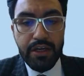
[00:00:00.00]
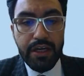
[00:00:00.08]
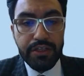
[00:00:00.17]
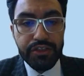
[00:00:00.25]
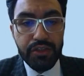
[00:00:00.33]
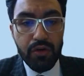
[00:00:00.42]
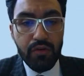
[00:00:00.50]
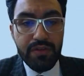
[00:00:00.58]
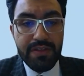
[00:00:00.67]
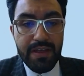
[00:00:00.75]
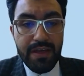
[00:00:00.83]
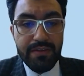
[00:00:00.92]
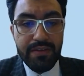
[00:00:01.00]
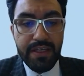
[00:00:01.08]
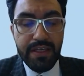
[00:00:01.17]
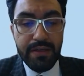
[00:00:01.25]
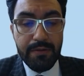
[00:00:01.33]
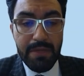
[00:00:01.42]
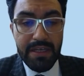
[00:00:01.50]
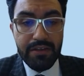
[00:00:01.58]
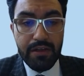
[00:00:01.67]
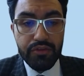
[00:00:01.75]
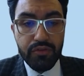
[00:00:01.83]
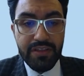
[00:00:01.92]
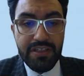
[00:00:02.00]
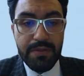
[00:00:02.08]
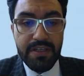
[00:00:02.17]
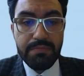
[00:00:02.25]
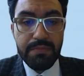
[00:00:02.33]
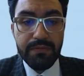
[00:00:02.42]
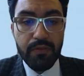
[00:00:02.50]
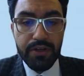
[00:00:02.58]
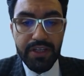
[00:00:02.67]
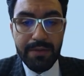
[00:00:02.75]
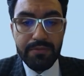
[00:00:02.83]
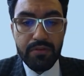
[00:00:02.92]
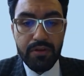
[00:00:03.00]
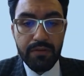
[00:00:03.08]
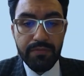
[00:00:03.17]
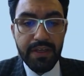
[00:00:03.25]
shows the medial joint space before capsulorrhaphy,